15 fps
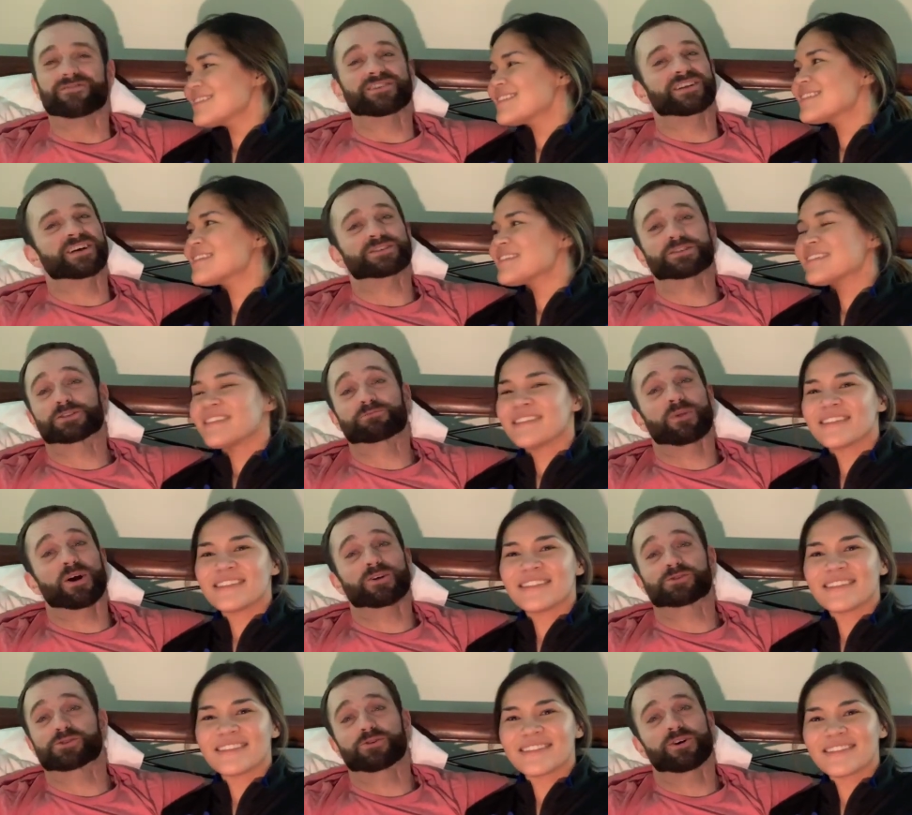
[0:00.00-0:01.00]
Speaker 1: If it doesn't
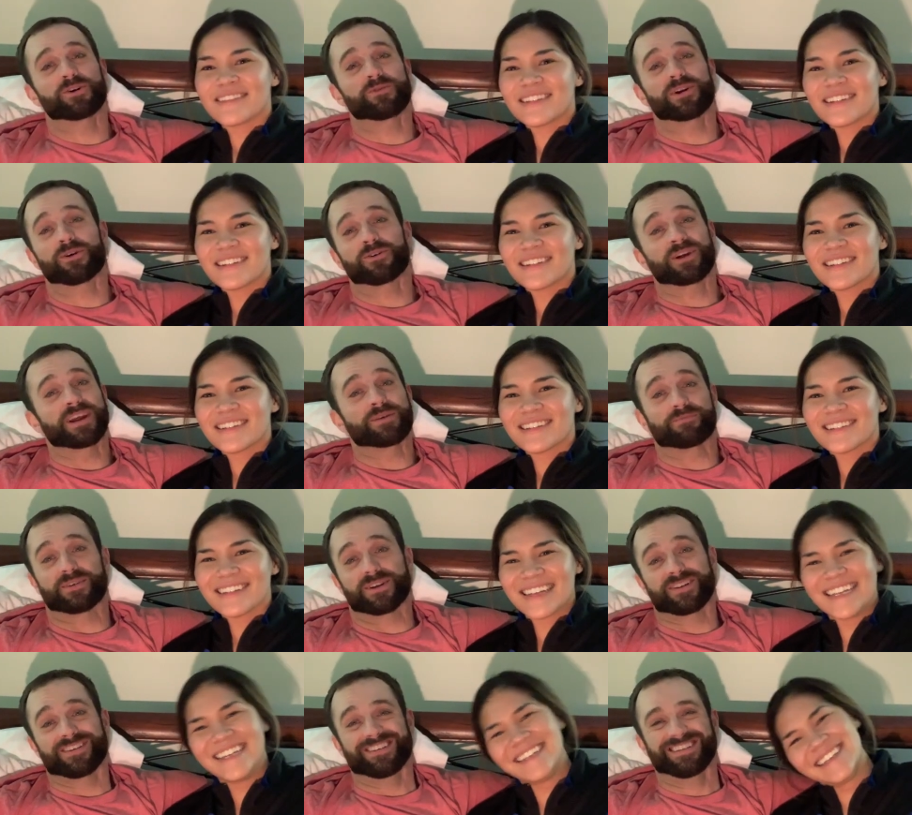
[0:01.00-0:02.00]
spark joy, we don't keep
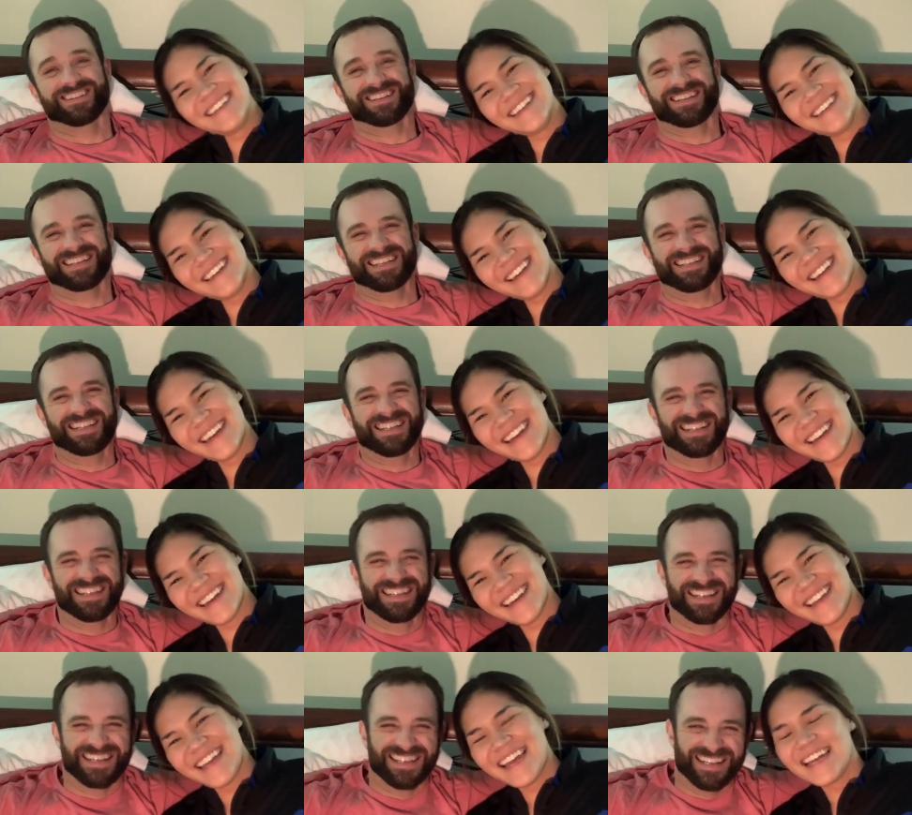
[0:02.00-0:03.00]
it.
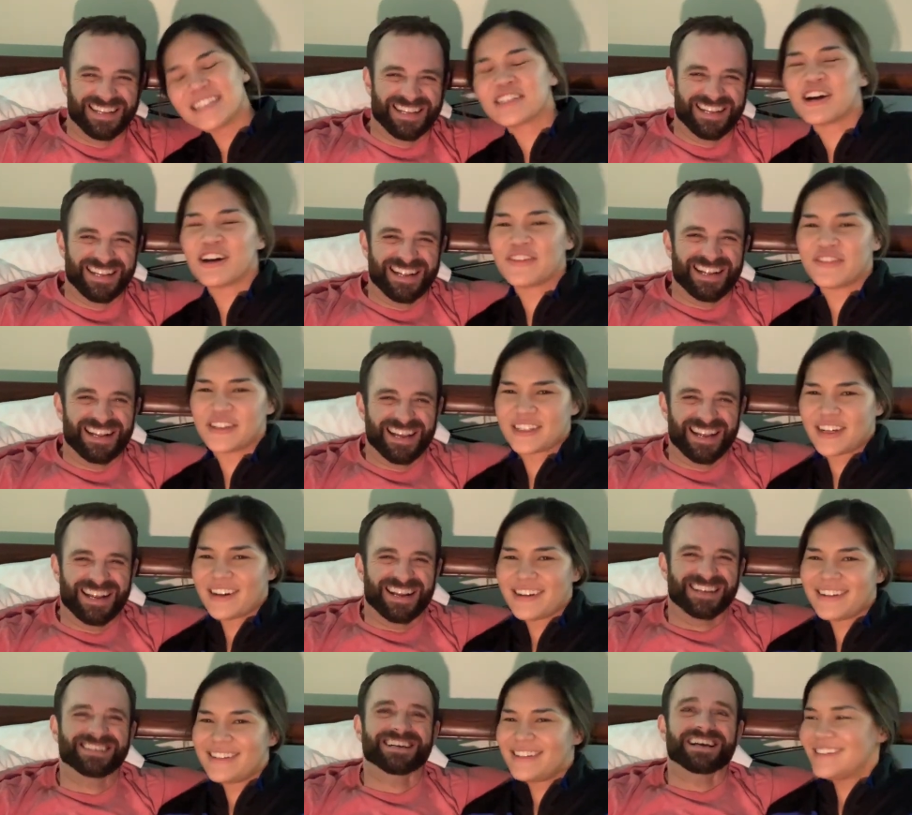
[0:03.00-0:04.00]
Speaker 2: it's hard for
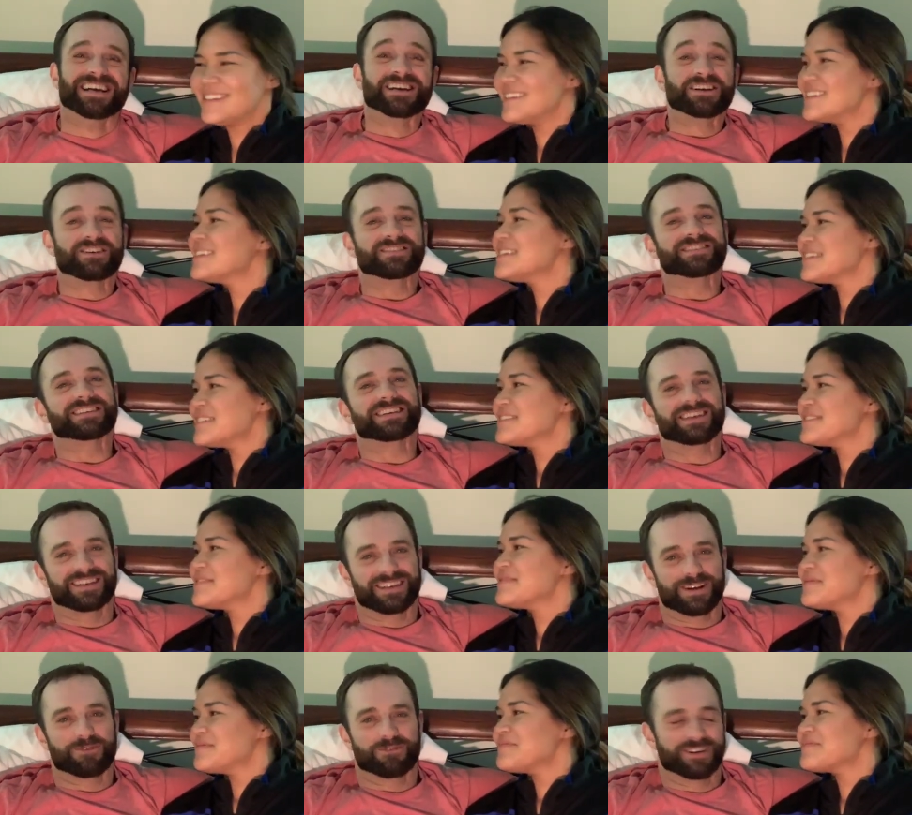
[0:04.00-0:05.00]
Jared.
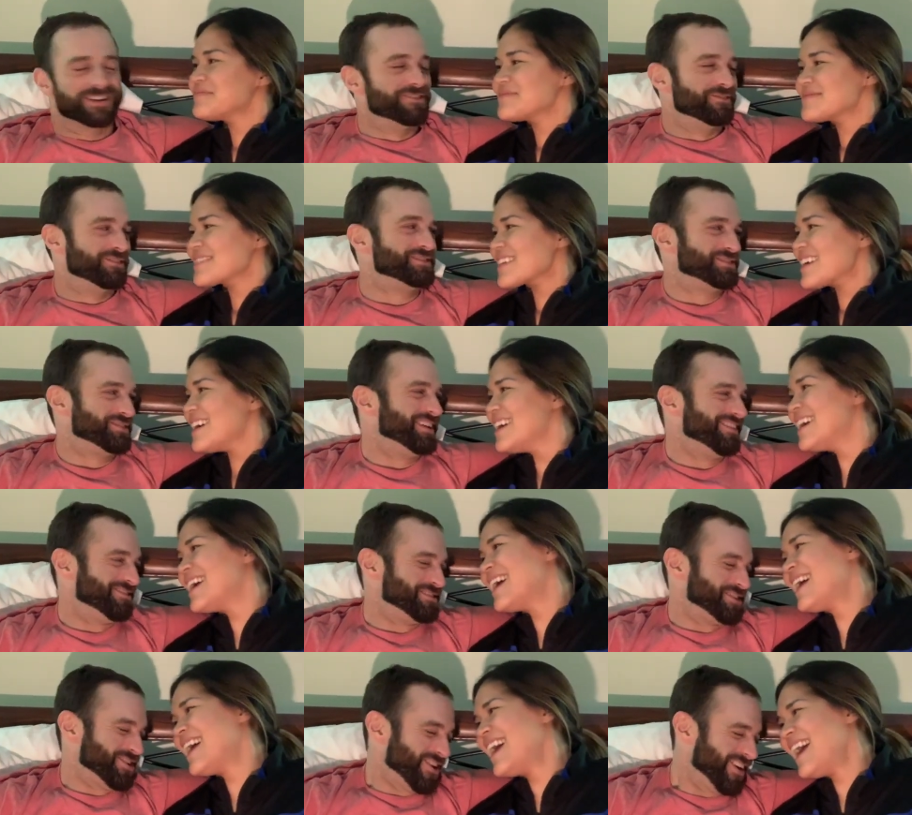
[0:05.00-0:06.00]
Speaker 1: It was. It
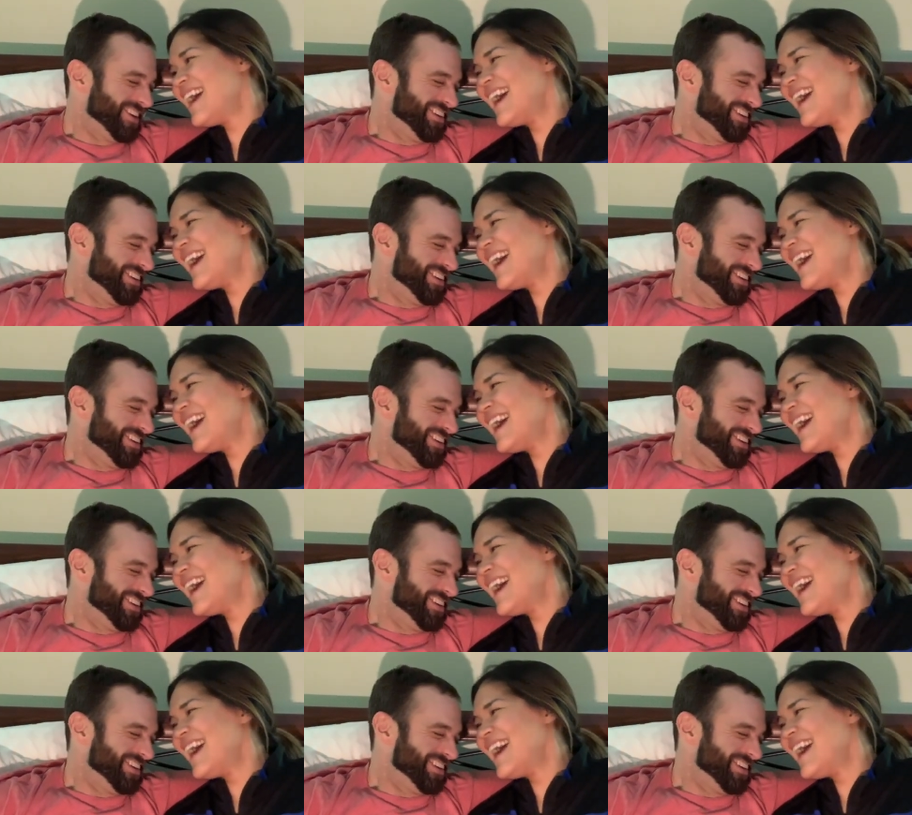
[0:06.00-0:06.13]
was